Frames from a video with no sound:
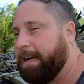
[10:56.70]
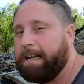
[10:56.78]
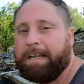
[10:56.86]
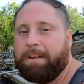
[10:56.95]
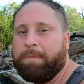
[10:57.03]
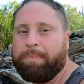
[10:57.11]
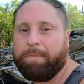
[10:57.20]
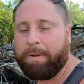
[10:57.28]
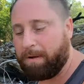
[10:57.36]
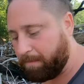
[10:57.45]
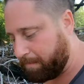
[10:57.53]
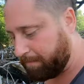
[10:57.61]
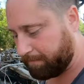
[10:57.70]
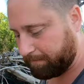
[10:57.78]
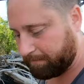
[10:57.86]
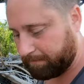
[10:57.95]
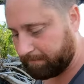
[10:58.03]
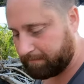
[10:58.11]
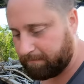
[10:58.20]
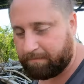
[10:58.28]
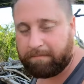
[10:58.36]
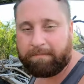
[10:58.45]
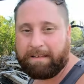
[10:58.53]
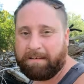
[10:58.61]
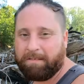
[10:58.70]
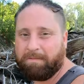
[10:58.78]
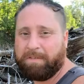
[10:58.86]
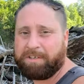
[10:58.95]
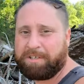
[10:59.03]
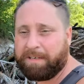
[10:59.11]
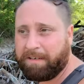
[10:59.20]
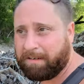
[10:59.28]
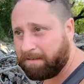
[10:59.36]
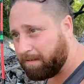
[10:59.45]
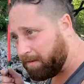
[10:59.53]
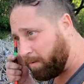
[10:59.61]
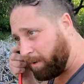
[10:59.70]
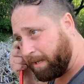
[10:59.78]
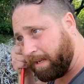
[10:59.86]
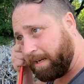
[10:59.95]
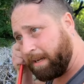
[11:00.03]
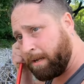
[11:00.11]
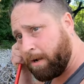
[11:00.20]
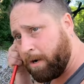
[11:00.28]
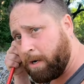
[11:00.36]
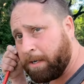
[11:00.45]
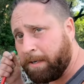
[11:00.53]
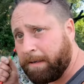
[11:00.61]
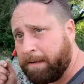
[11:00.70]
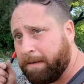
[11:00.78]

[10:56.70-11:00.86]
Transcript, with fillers: I don't promote fishing or getting on